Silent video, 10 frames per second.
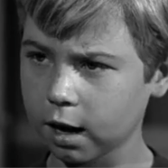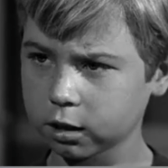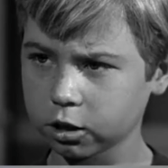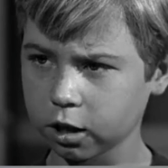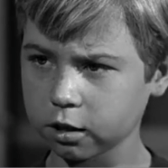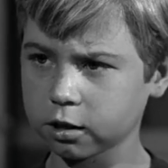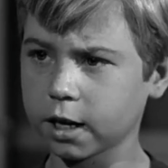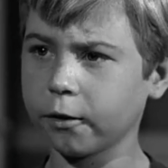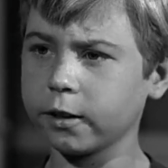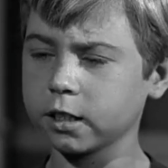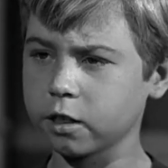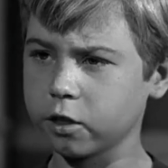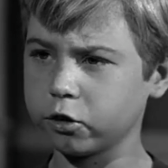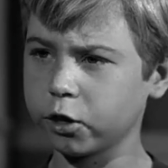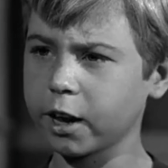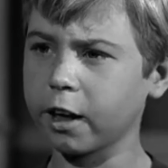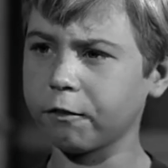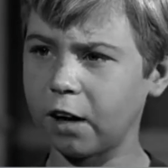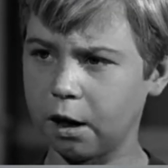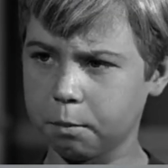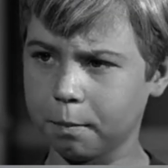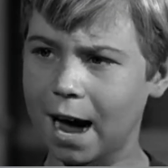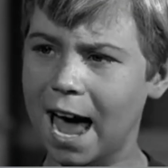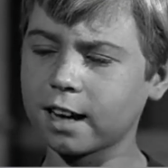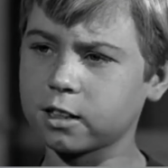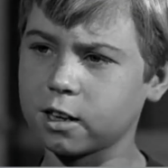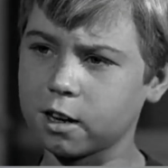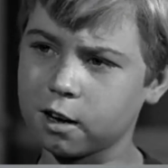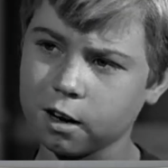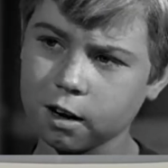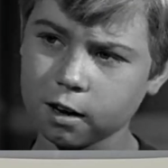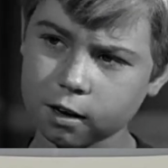I knocked Charles Terry into the drinking fountain by accident.